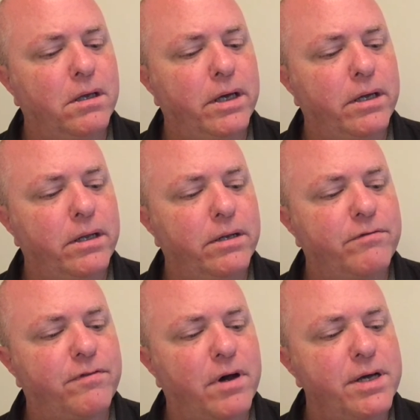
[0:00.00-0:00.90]
and
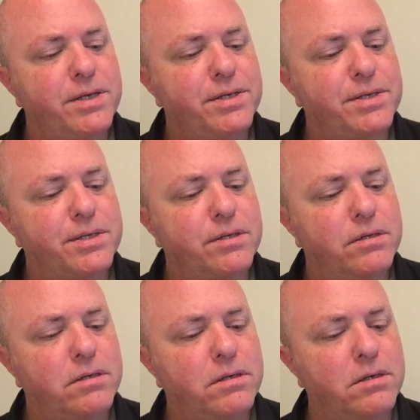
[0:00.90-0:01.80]
finds
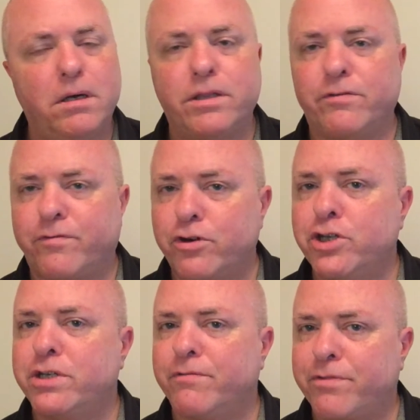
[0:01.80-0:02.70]
the
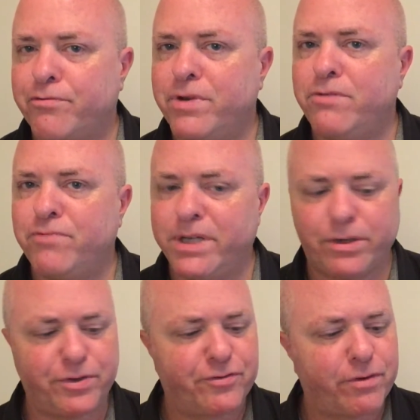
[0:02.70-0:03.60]
first of three
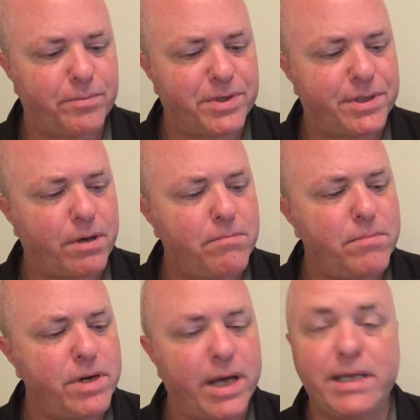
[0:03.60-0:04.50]
reels from
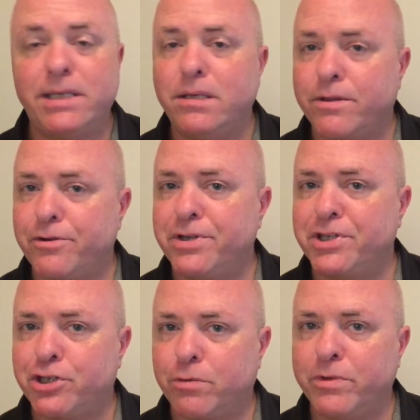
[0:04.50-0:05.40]
some 1930s
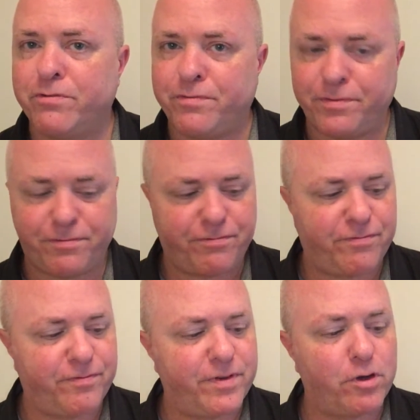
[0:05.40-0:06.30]
German
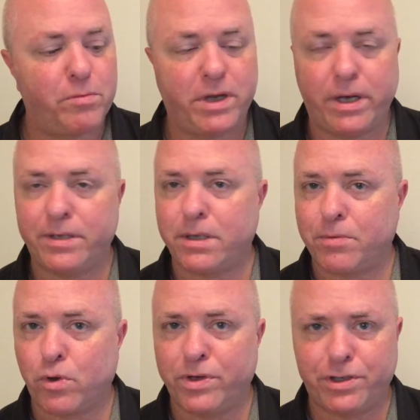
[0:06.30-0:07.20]
film, and ends
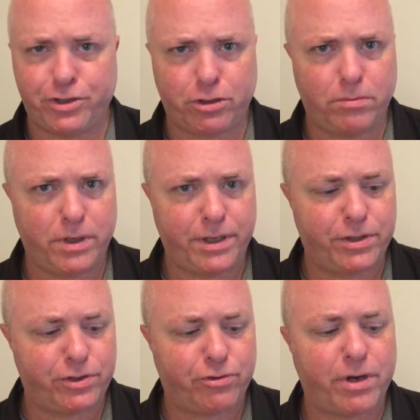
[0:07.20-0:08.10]
up going to Germany
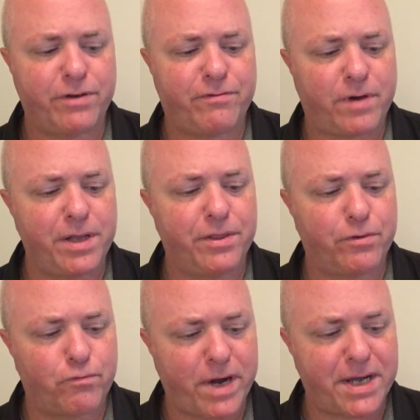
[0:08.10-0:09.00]
to try to find the
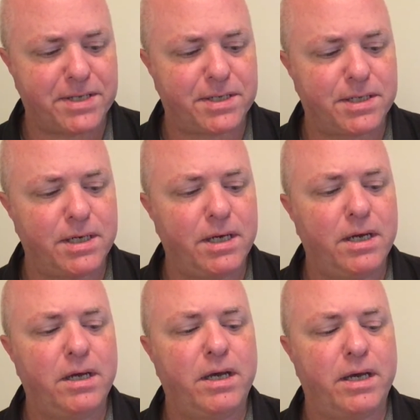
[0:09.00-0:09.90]
rest,
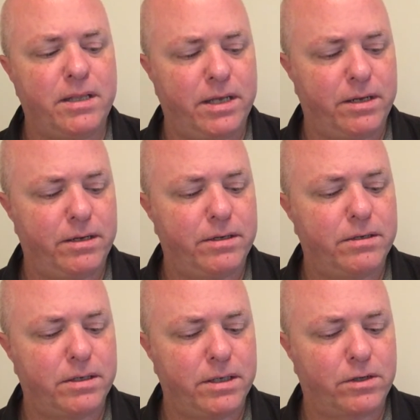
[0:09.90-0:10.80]
and then
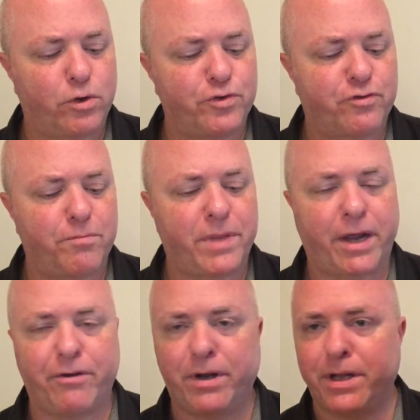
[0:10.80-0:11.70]
it goes from
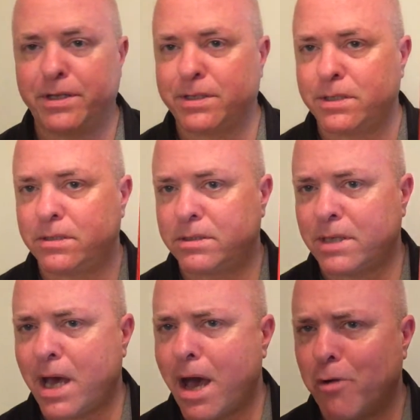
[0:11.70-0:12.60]
there, and it
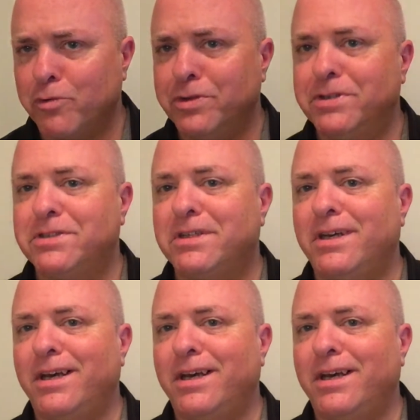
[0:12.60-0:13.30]
sounds